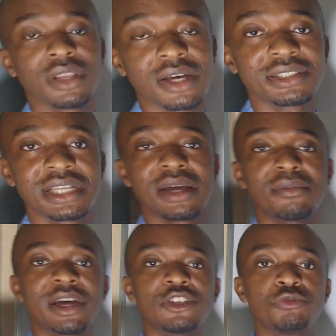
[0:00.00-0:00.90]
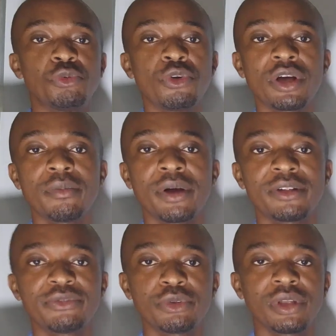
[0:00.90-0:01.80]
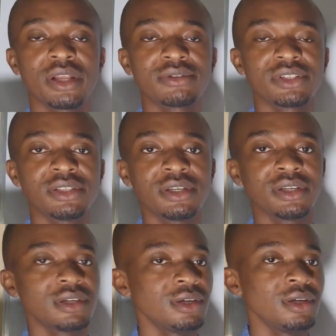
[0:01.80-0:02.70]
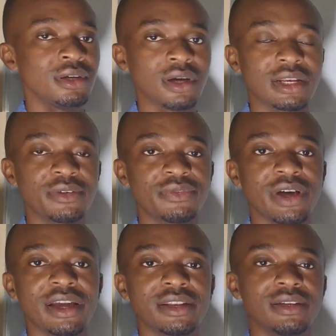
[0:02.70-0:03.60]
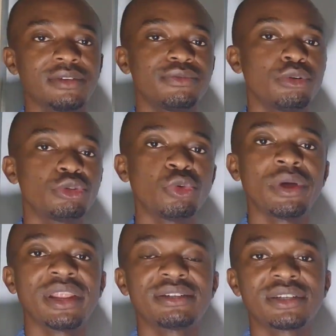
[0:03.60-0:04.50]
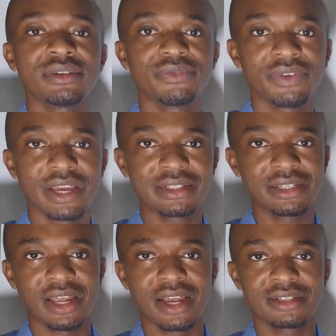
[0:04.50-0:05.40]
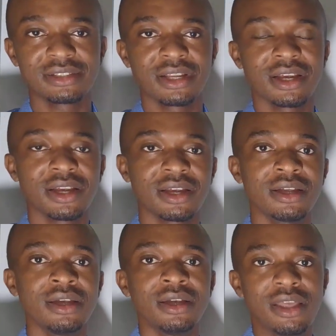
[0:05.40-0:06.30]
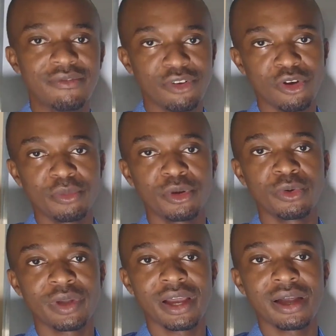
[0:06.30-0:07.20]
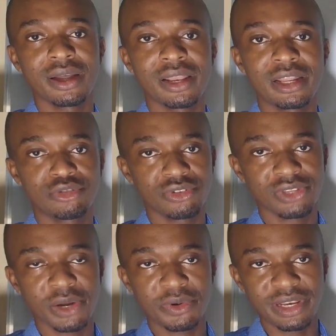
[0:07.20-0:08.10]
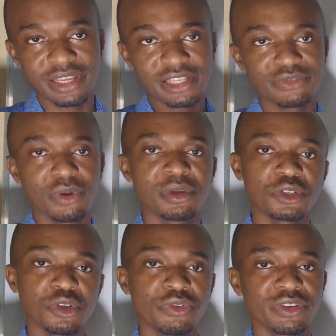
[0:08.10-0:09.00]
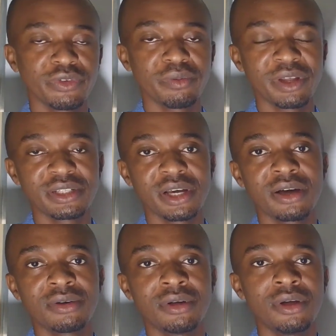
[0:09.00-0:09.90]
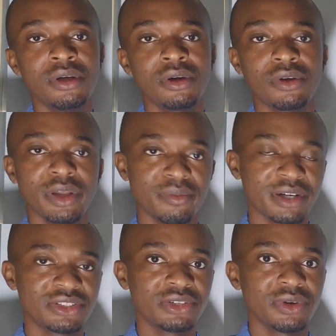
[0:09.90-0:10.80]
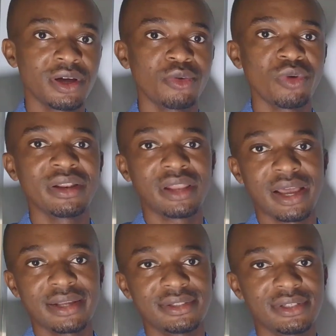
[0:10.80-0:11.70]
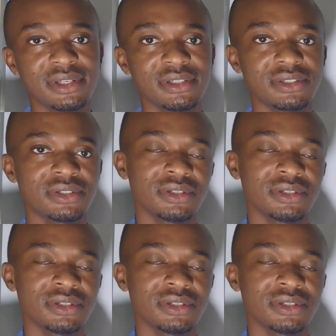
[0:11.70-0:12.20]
The last time I spoke about photoelectricity, I defined photoelectric effect as a phenomenon where electrons are released from the surface of a metal or a material when light is